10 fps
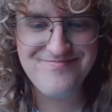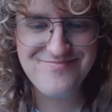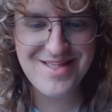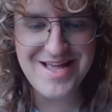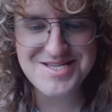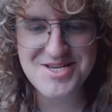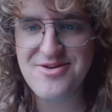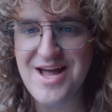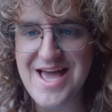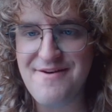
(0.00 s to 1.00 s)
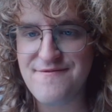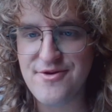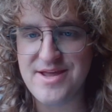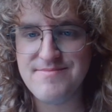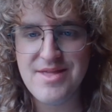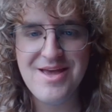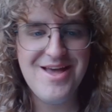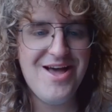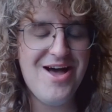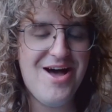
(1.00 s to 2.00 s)
Let's go knight f3.
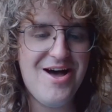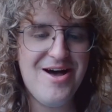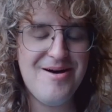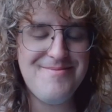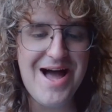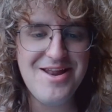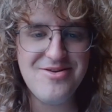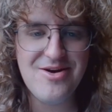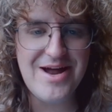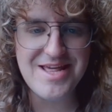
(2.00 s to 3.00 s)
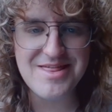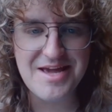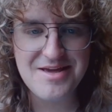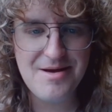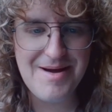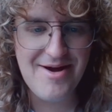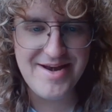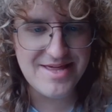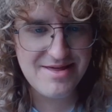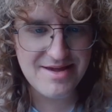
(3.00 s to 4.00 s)
I don't know anything about
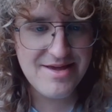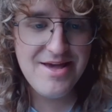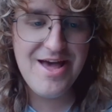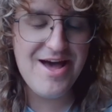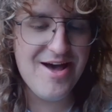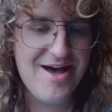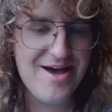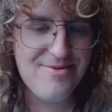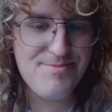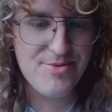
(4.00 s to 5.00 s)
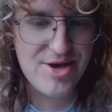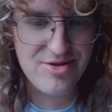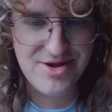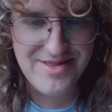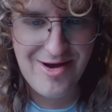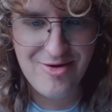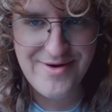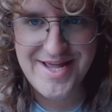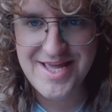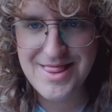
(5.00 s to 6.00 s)
anything, but we all know that already.